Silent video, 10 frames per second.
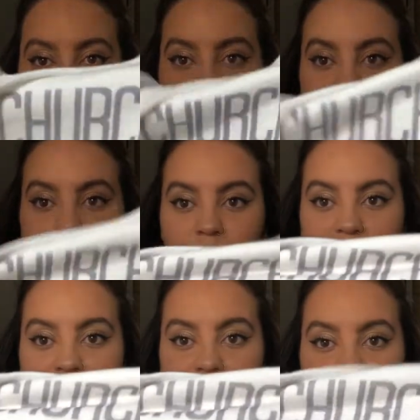don't
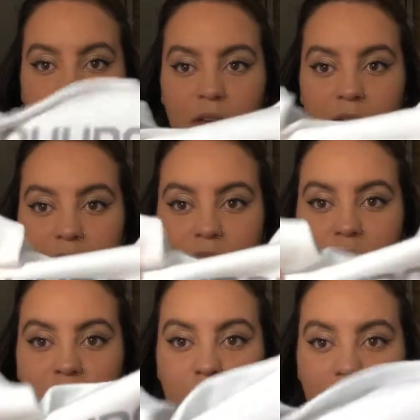have that
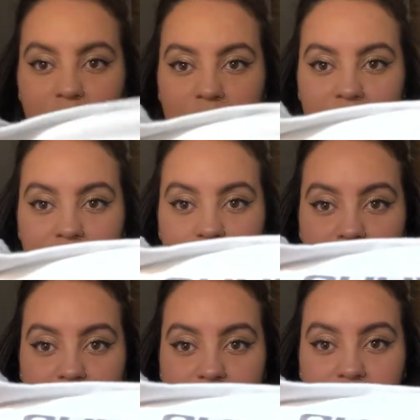around it. You
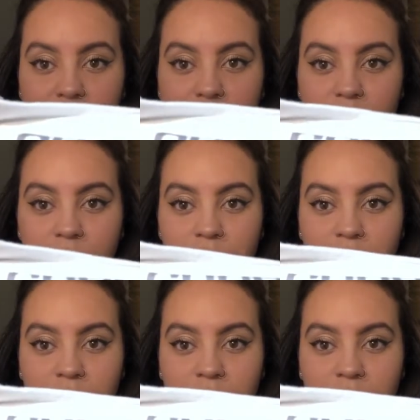can see that